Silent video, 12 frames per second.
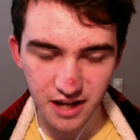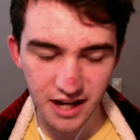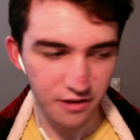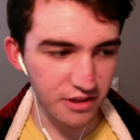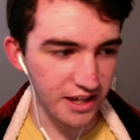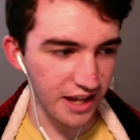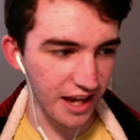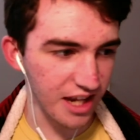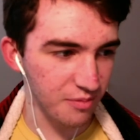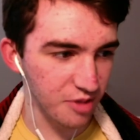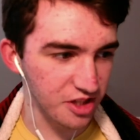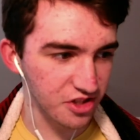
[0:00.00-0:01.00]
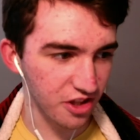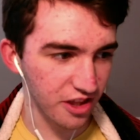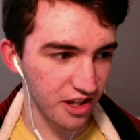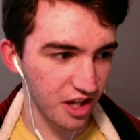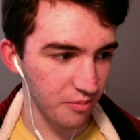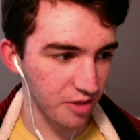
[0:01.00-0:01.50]
I don't think anybody saw
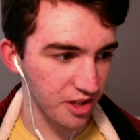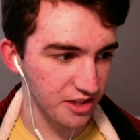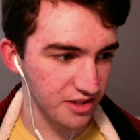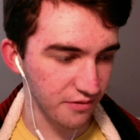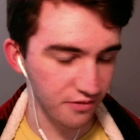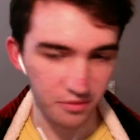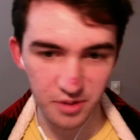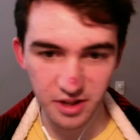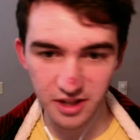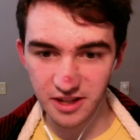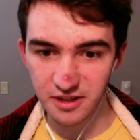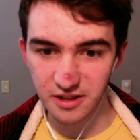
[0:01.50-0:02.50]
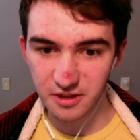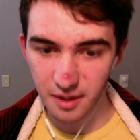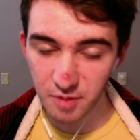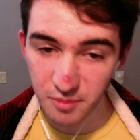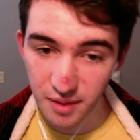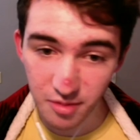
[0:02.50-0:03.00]
that coming except for me. I
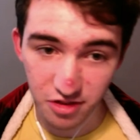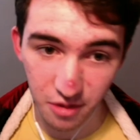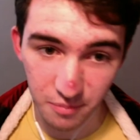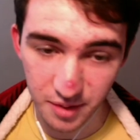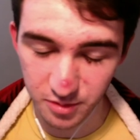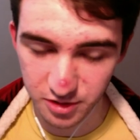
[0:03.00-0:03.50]
mean, maybe some people